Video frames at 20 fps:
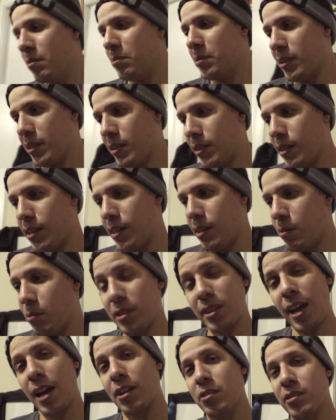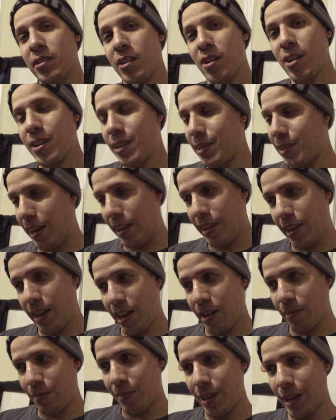What's actually hard is that
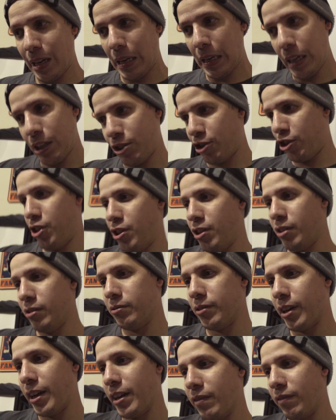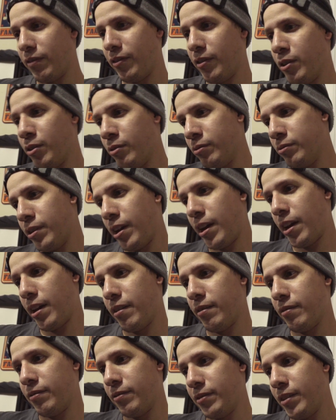damn heat shield, right? If you
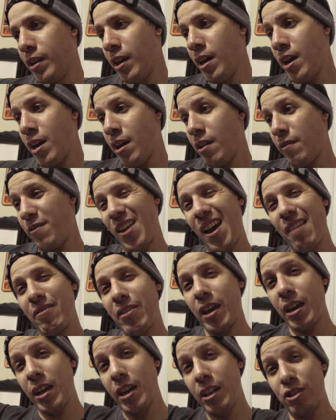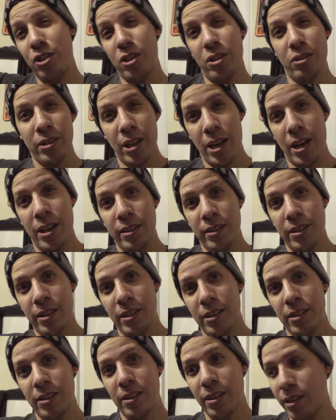have that heat shield on,
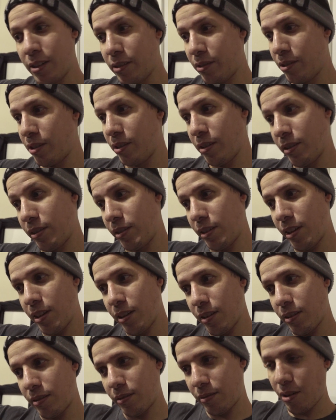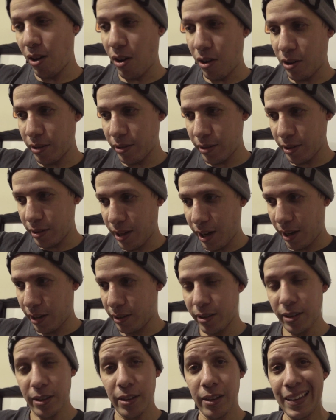you know, it's harder to
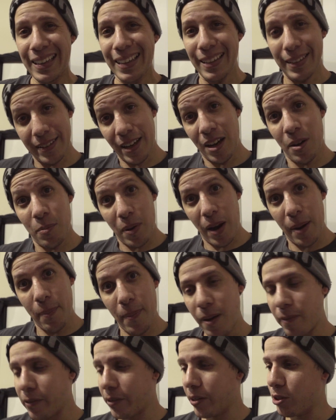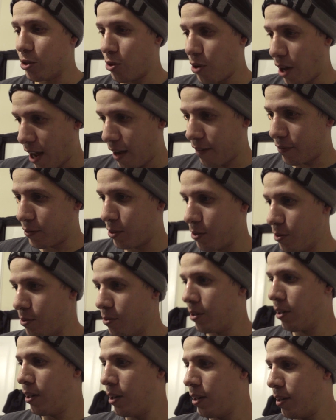take the downpipe off because you have
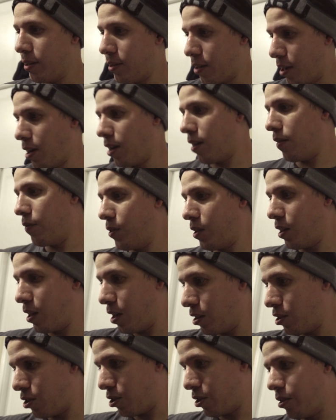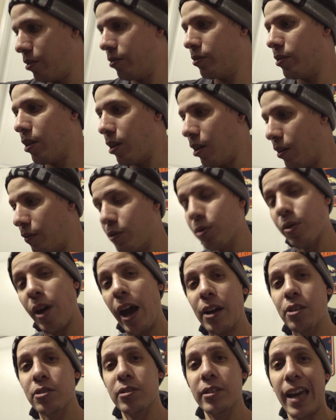to take off the heat shield off
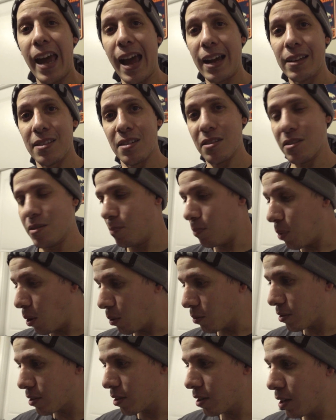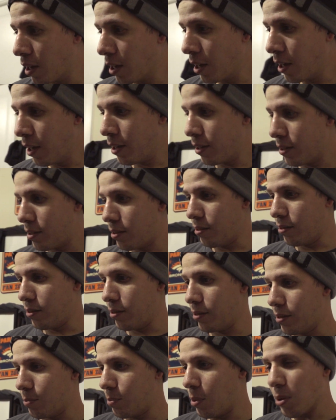to actually access the bolts.
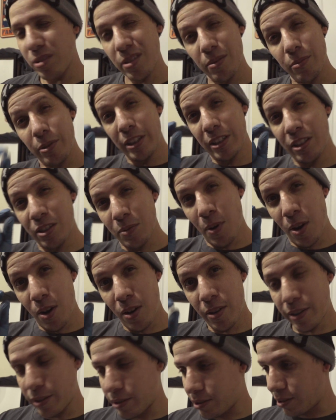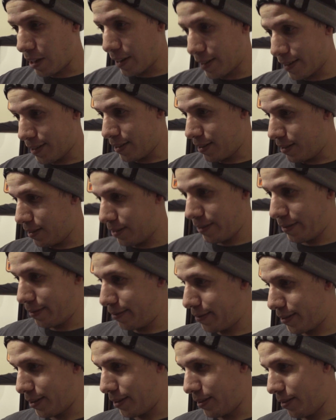So the bolts are really small, and there's like,
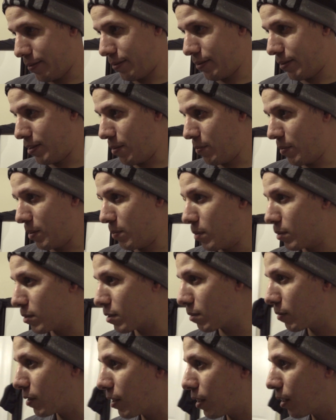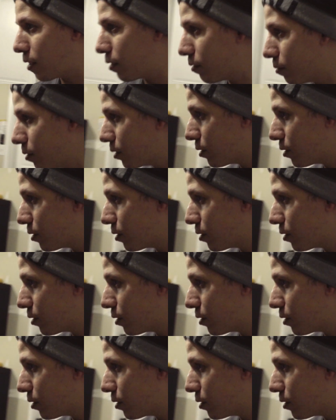I don't know, how many bolts are we taking out?